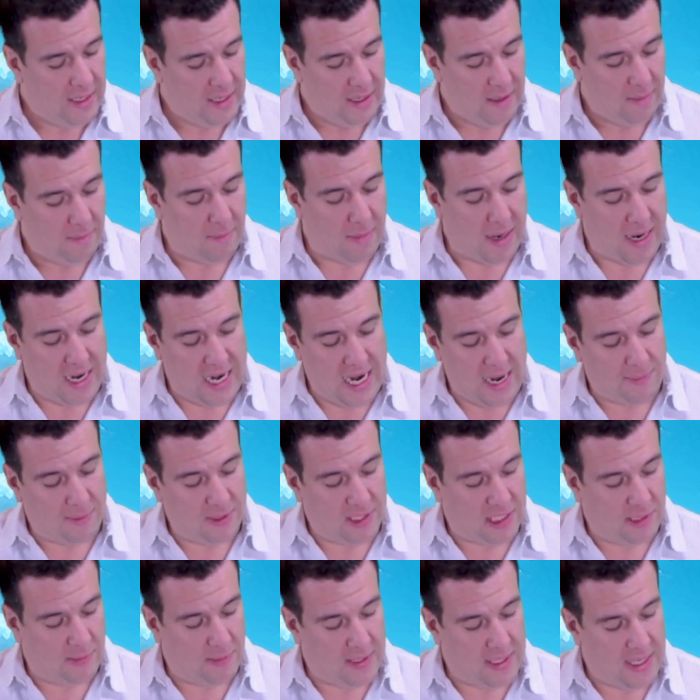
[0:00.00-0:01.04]
Mine
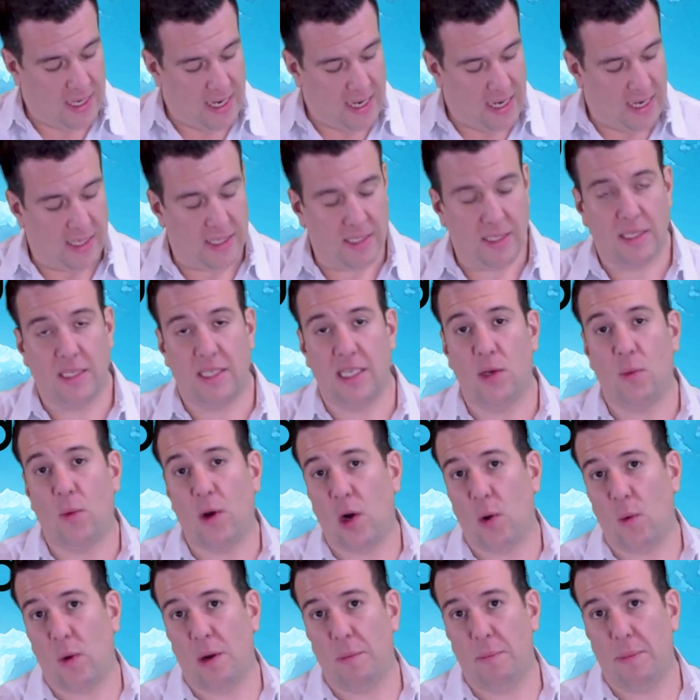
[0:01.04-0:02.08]
happens to be a
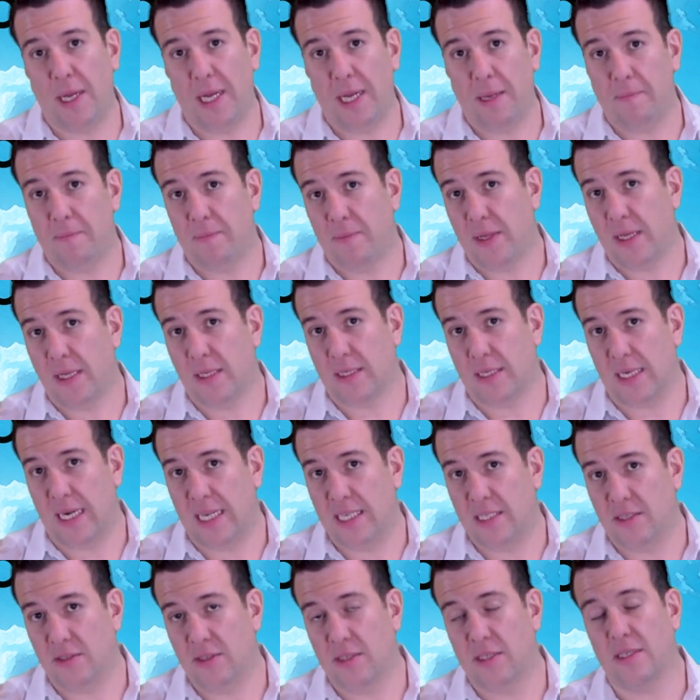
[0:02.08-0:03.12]
C101P. It's an
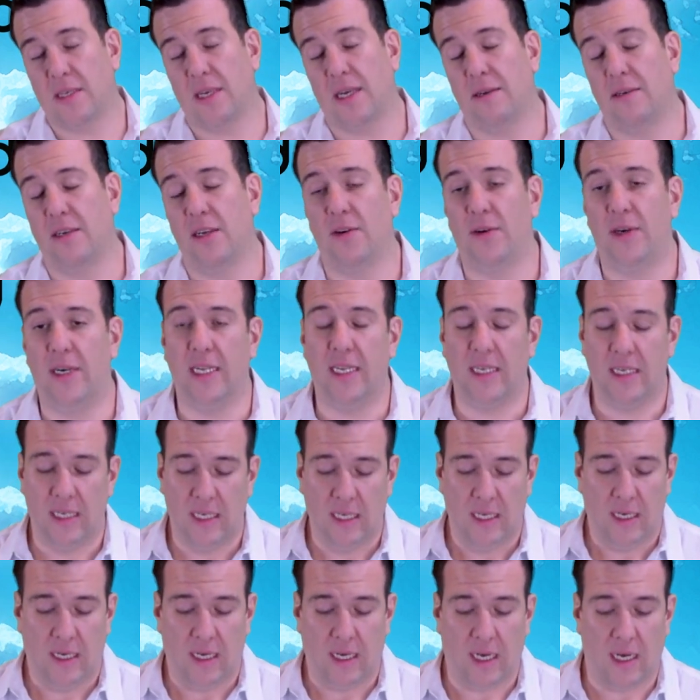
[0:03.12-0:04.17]
Asus, I noted it.
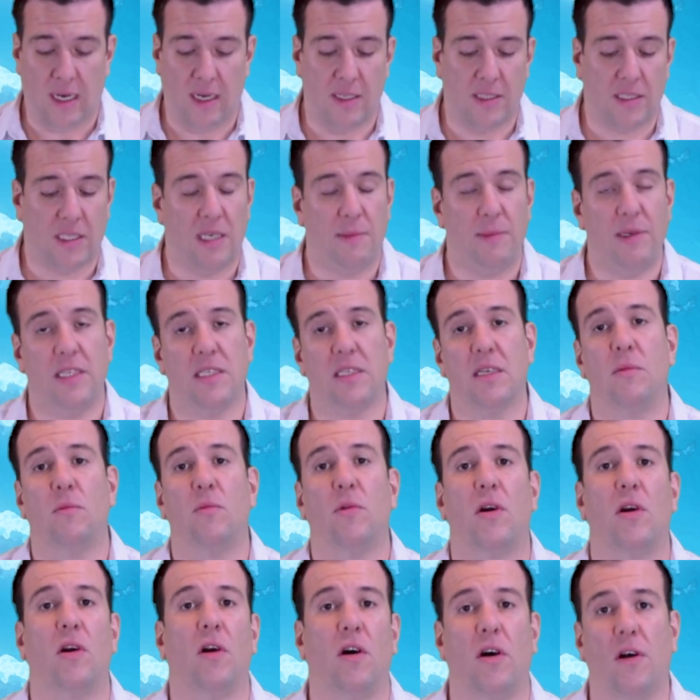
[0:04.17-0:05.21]
Uh, it's gonna be
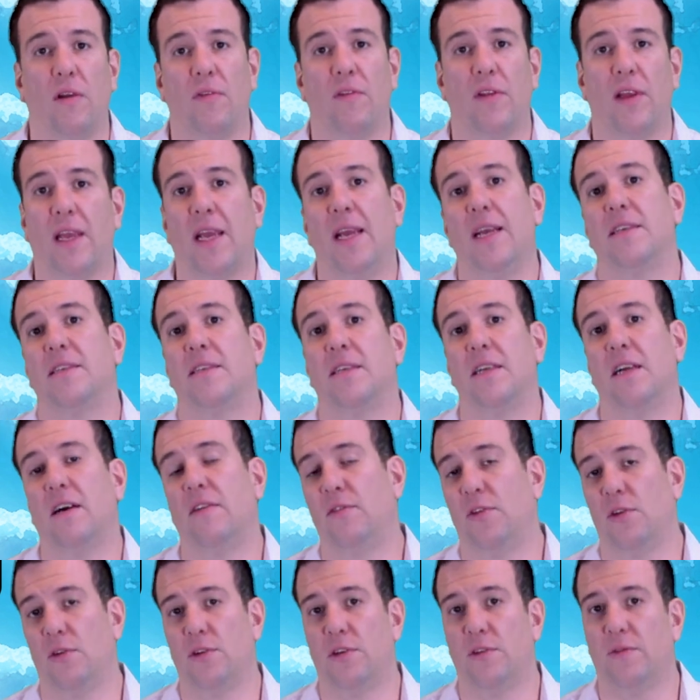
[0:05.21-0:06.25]
somewhere on the casing
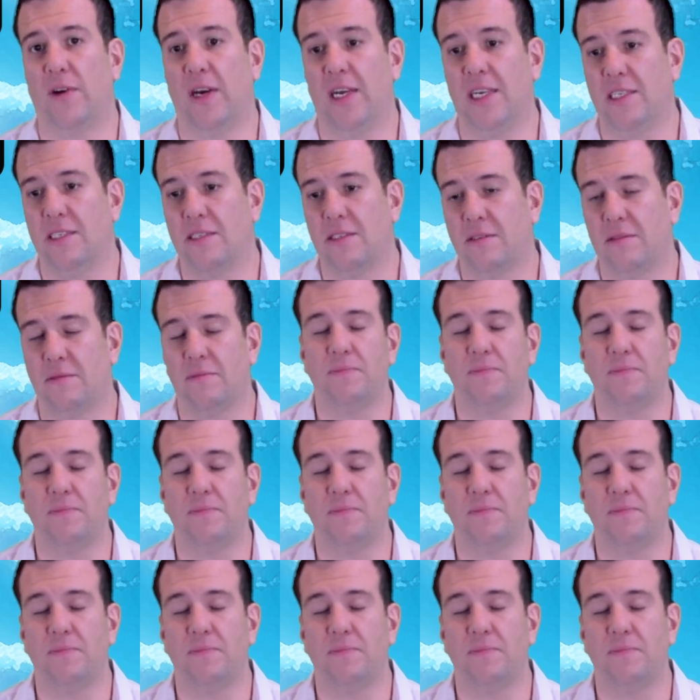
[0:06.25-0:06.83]
of your device.